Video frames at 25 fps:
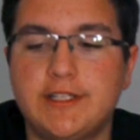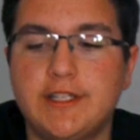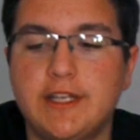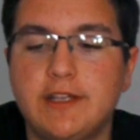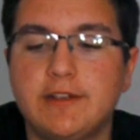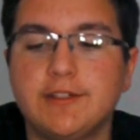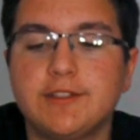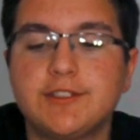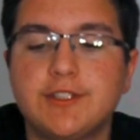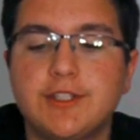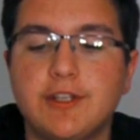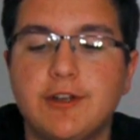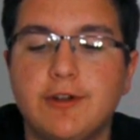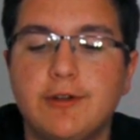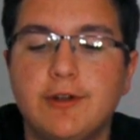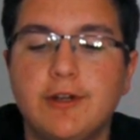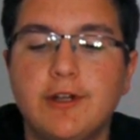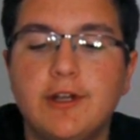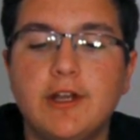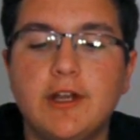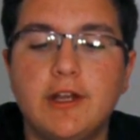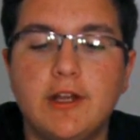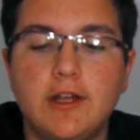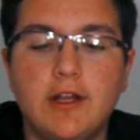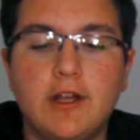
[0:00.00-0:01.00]
sales, so
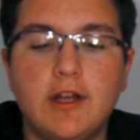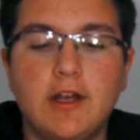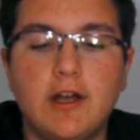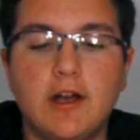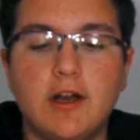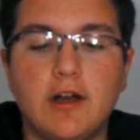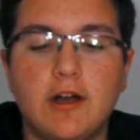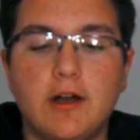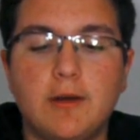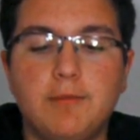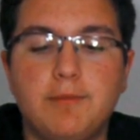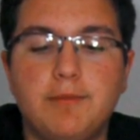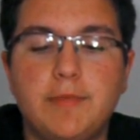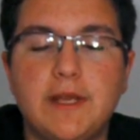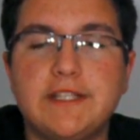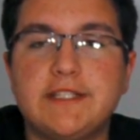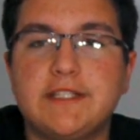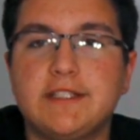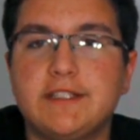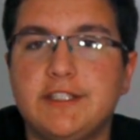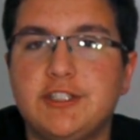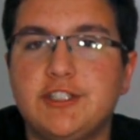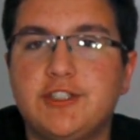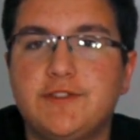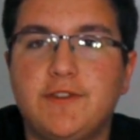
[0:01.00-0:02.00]

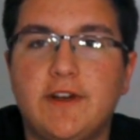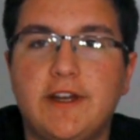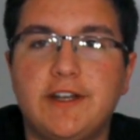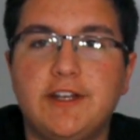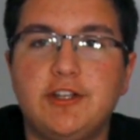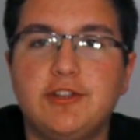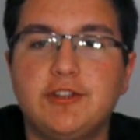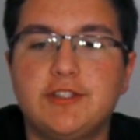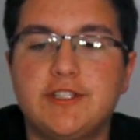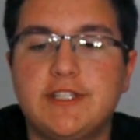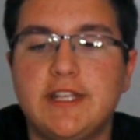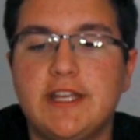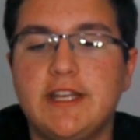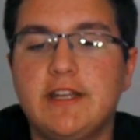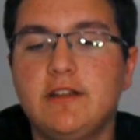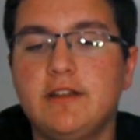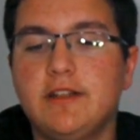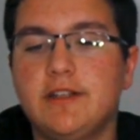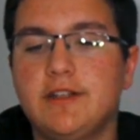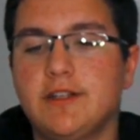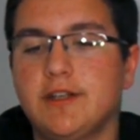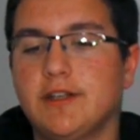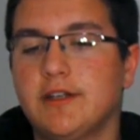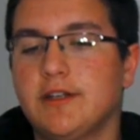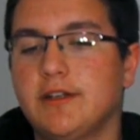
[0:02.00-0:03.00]
basically just find a good sale
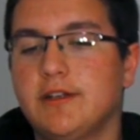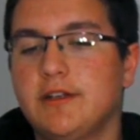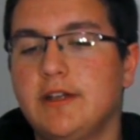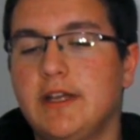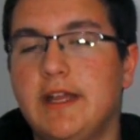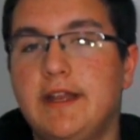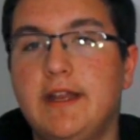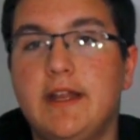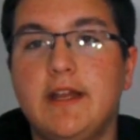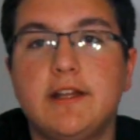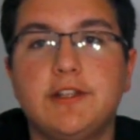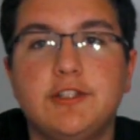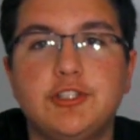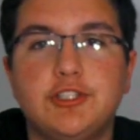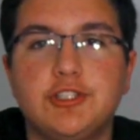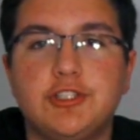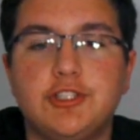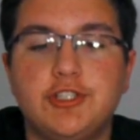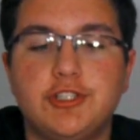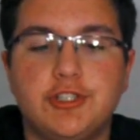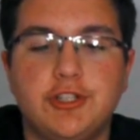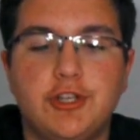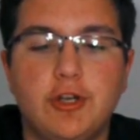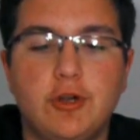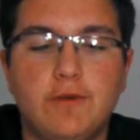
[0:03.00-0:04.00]
and yeah,
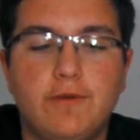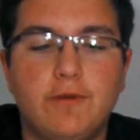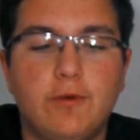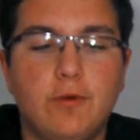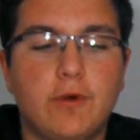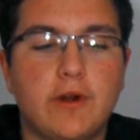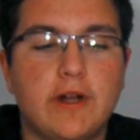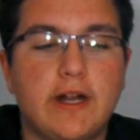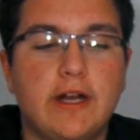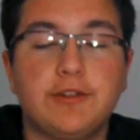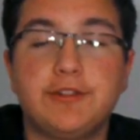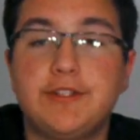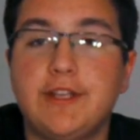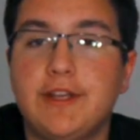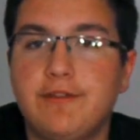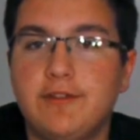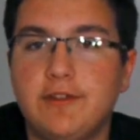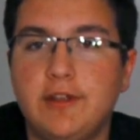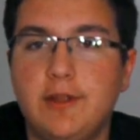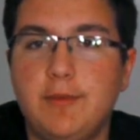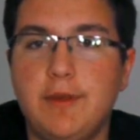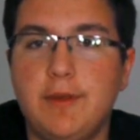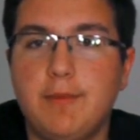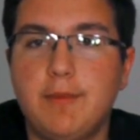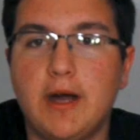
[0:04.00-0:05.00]
just go for it. I'll
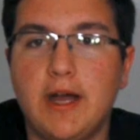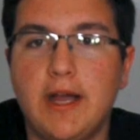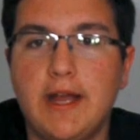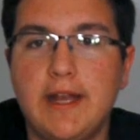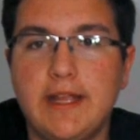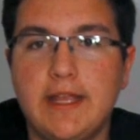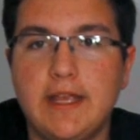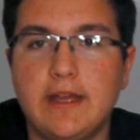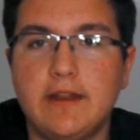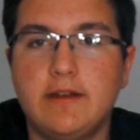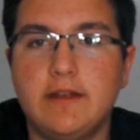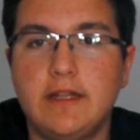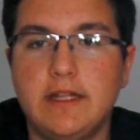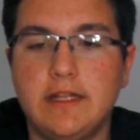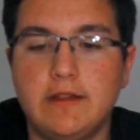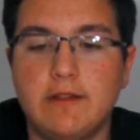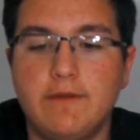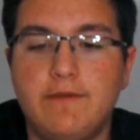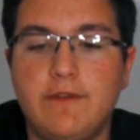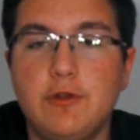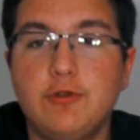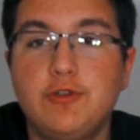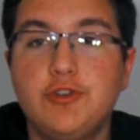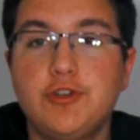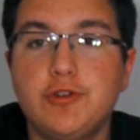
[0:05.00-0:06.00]
definitely be buying again in the
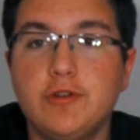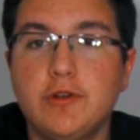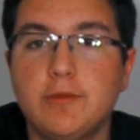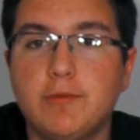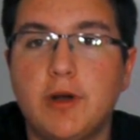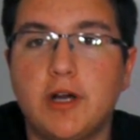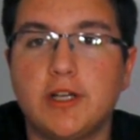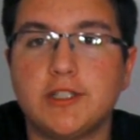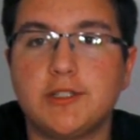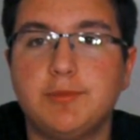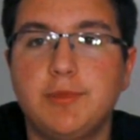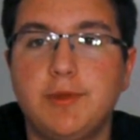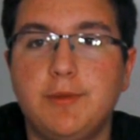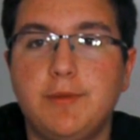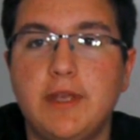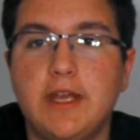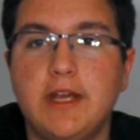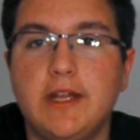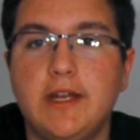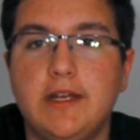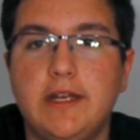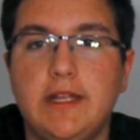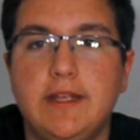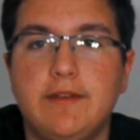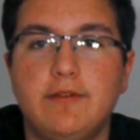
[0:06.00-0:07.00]
future and possibly be
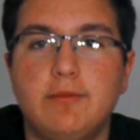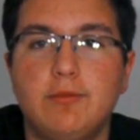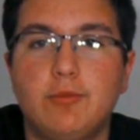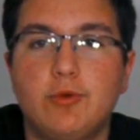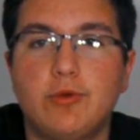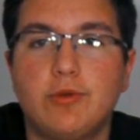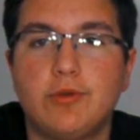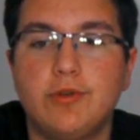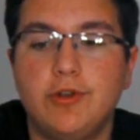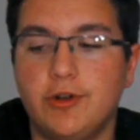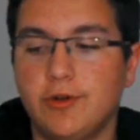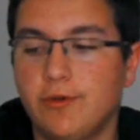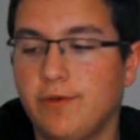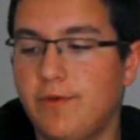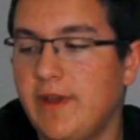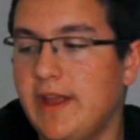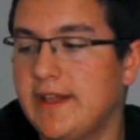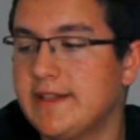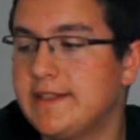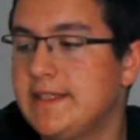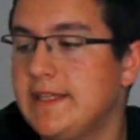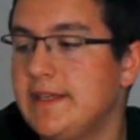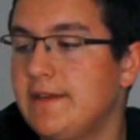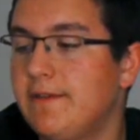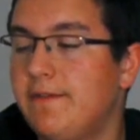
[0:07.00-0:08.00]
getting even more
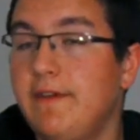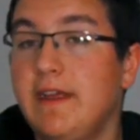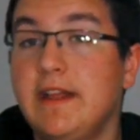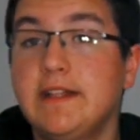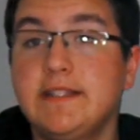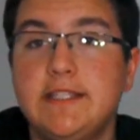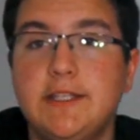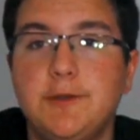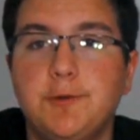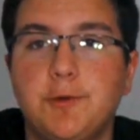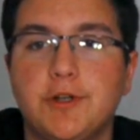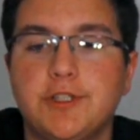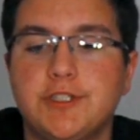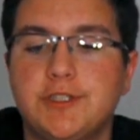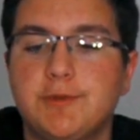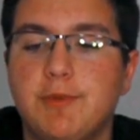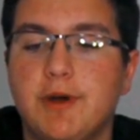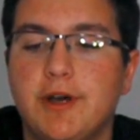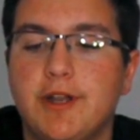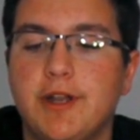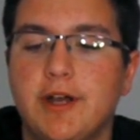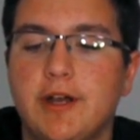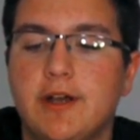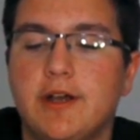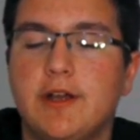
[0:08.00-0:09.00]
fancy ones.
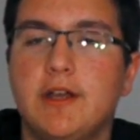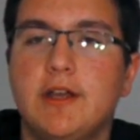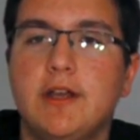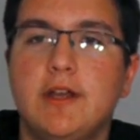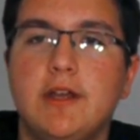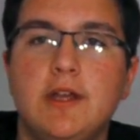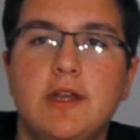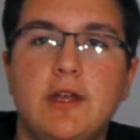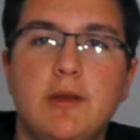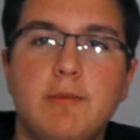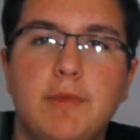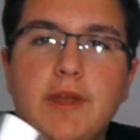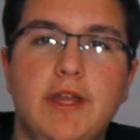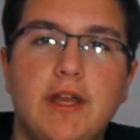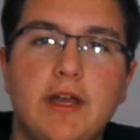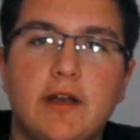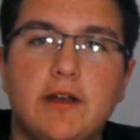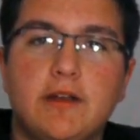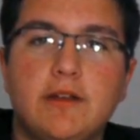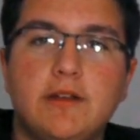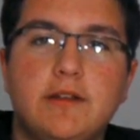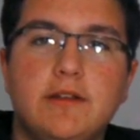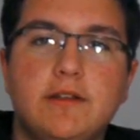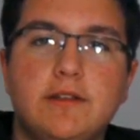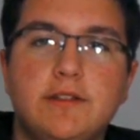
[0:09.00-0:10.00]
But
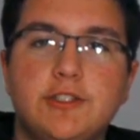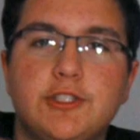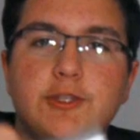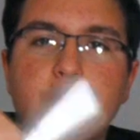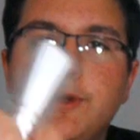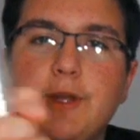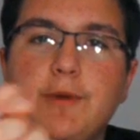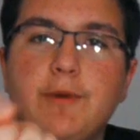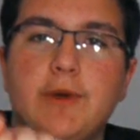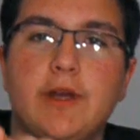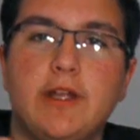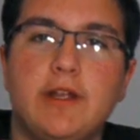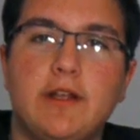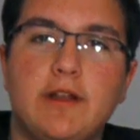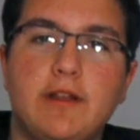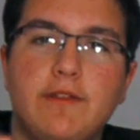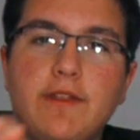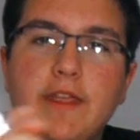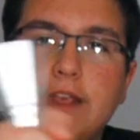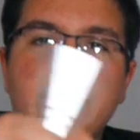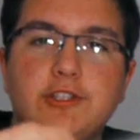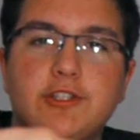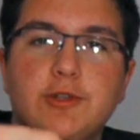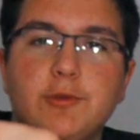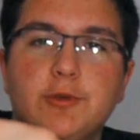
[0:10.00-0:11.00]
yeah. So anyway,
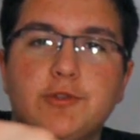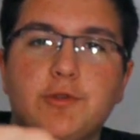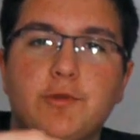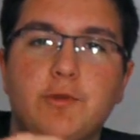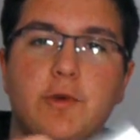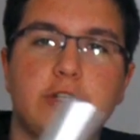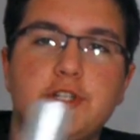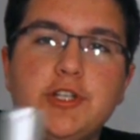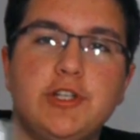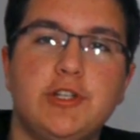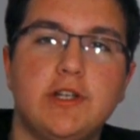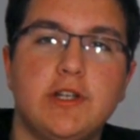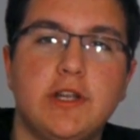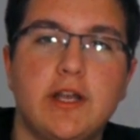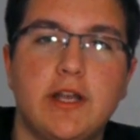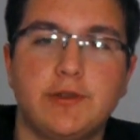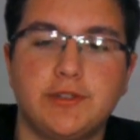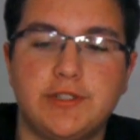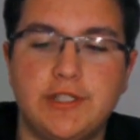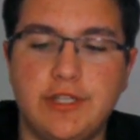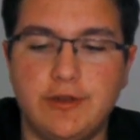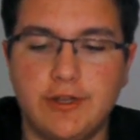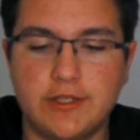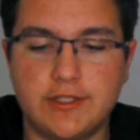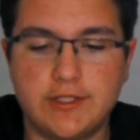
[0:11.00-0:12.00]
thank you so much for watching. I'll
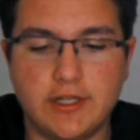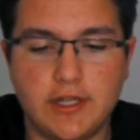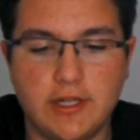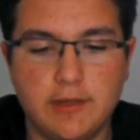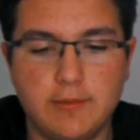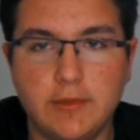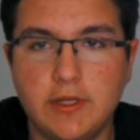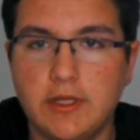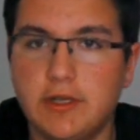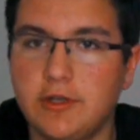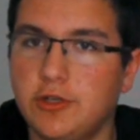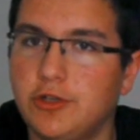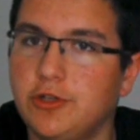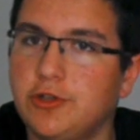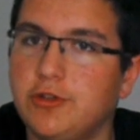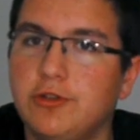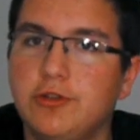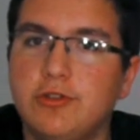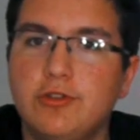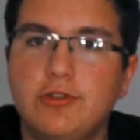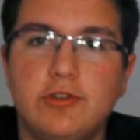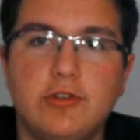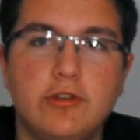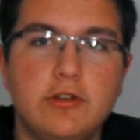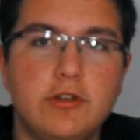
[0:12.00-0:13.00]
see you next time, and
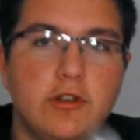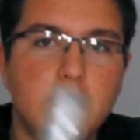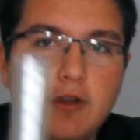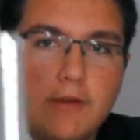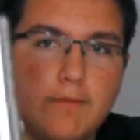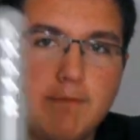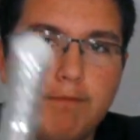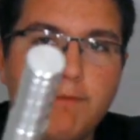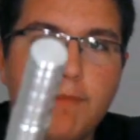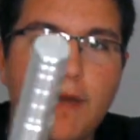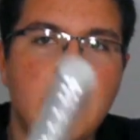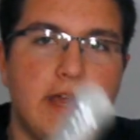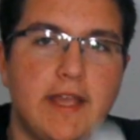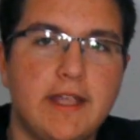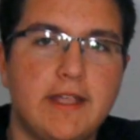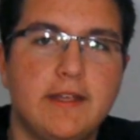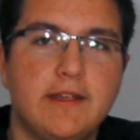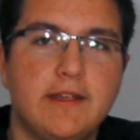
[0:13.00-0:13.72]
goodbye.